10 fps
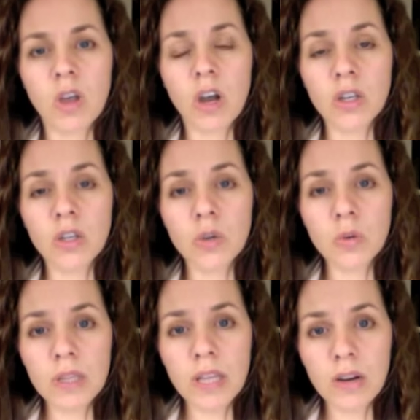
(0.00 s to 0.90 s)
Are you
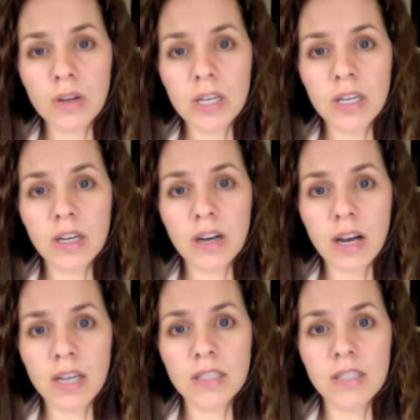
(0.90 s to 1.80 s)
allowing a
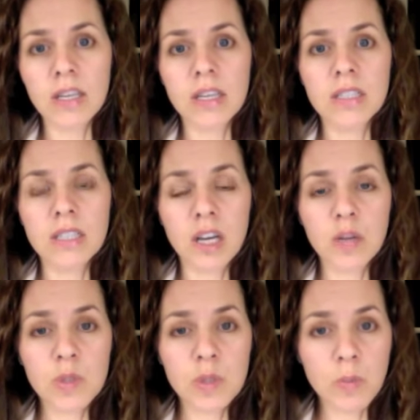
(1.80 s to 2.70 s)
cause to
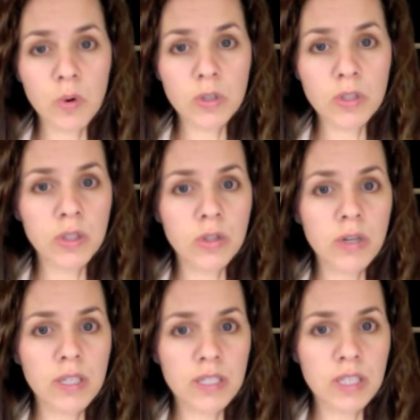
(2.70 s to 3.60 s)
help support you
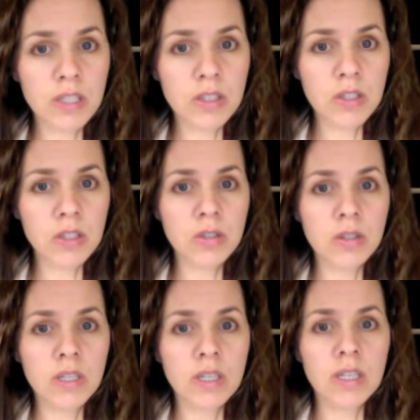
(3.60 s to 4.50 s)
and teach you
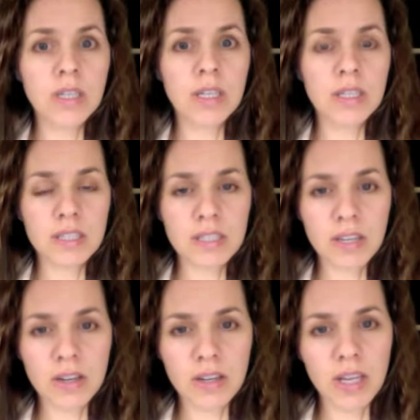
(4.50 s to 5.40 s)
in this
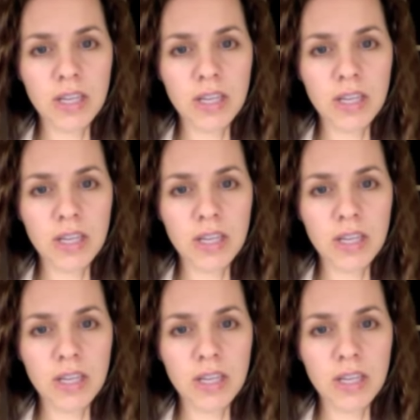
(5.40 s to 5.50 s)
area?